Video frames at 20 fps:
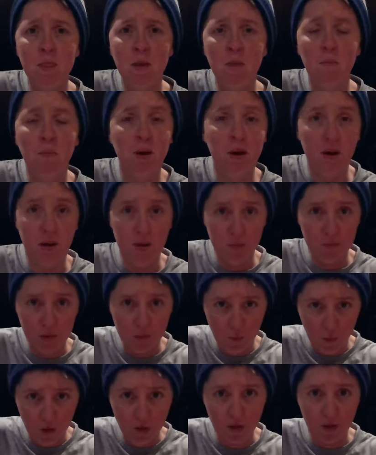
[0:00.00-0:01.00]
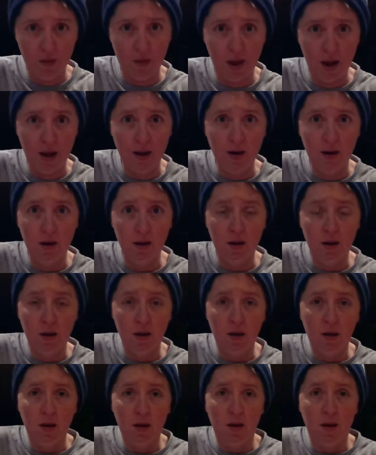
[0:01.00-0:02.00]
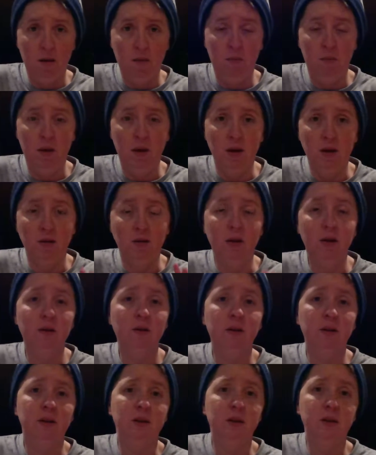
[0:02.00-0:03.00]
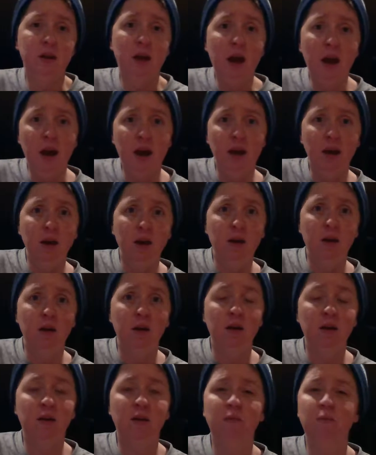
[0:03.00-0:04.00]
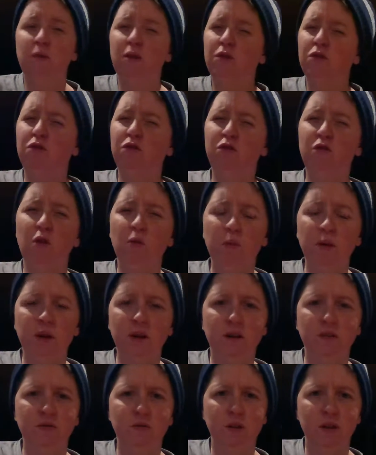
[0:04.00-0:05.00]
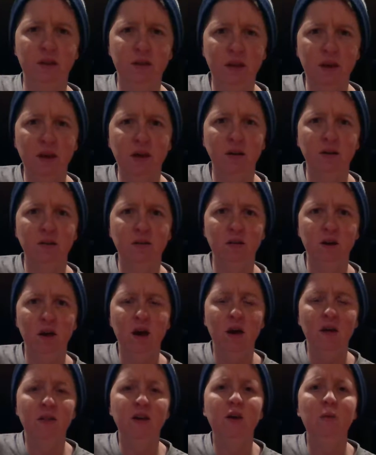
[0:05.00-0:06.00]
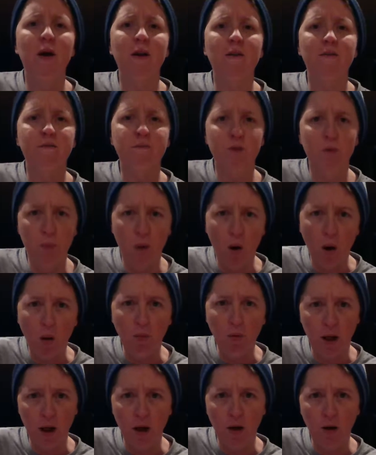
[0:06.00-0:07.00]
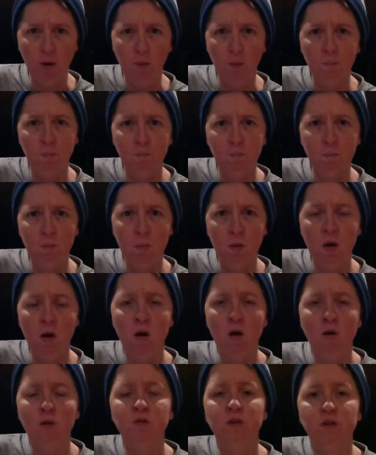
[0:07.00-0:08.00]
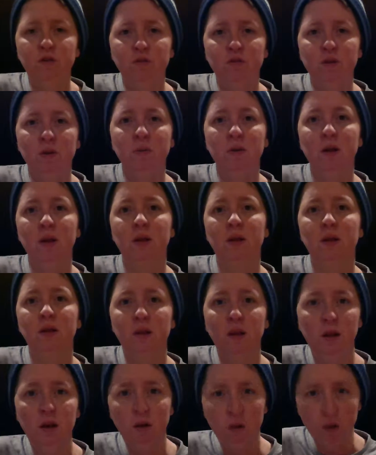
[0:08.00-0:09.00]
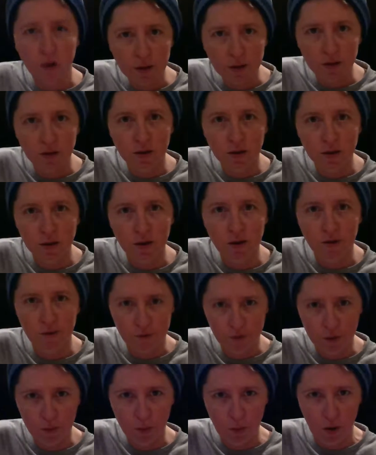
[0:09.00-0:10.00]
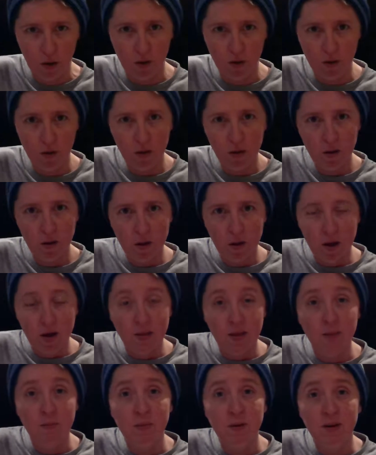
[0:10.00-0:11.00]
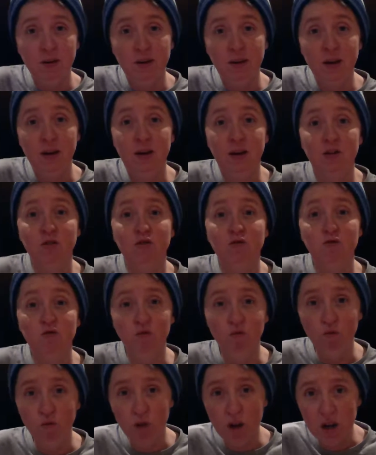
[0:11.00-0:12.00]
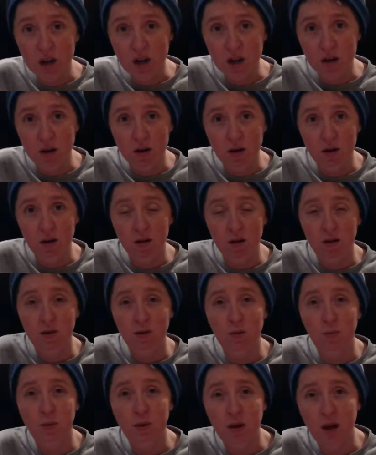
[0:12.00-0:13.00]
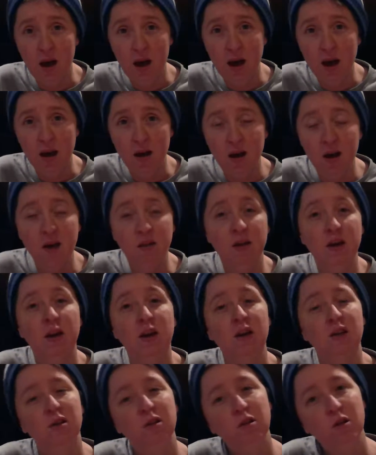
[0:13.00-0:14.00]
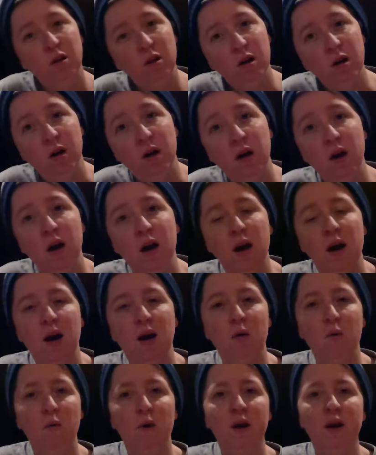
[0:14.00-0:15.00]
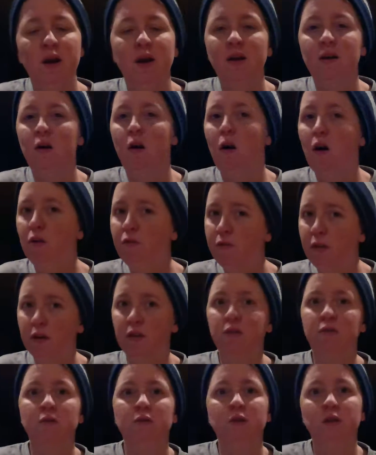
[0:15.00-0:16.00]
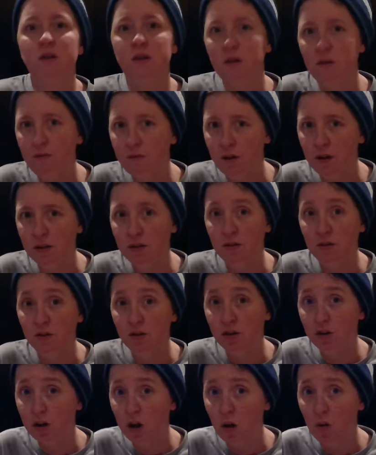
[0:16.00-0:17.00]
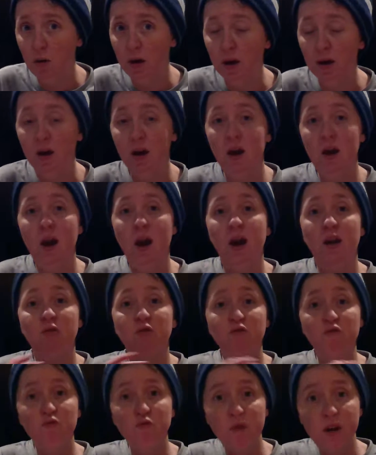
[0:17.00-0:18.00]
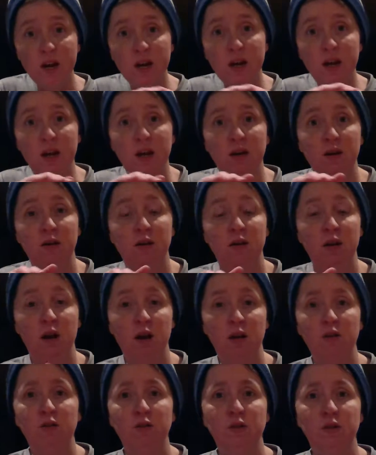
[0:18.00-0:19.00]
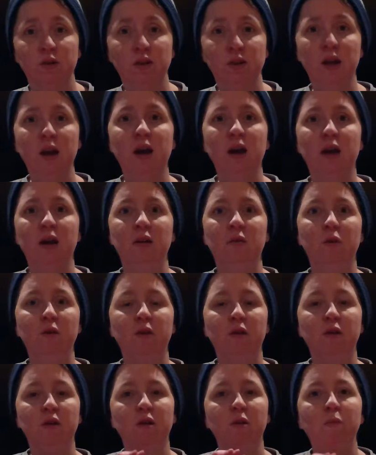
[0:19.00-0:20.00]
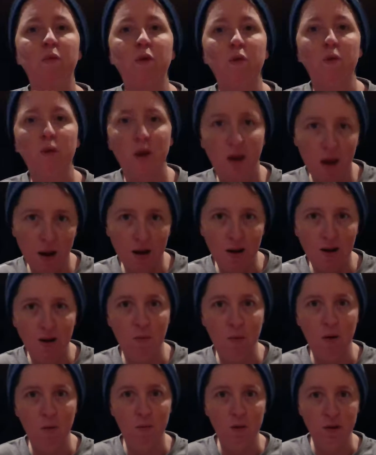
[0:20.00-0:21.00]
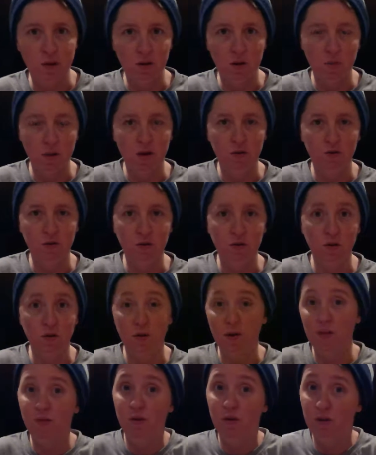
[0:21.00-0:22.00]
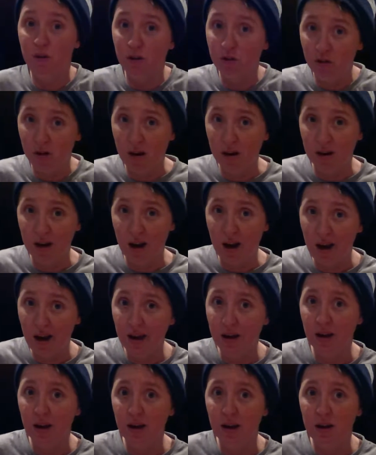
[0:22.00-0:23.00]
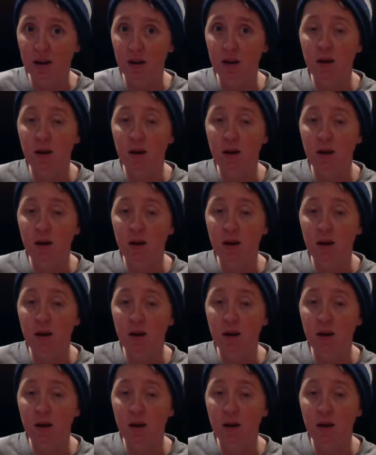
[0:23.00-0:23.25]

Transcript: but it can be more than that. Being literate today can mean so many different things. Think about a football player who's extremely literate in football. That means they can read the play. They can look at what an offense or a defense is showing and read it to understand what they're communicating about what they're about to do, even though they're trying to hide it.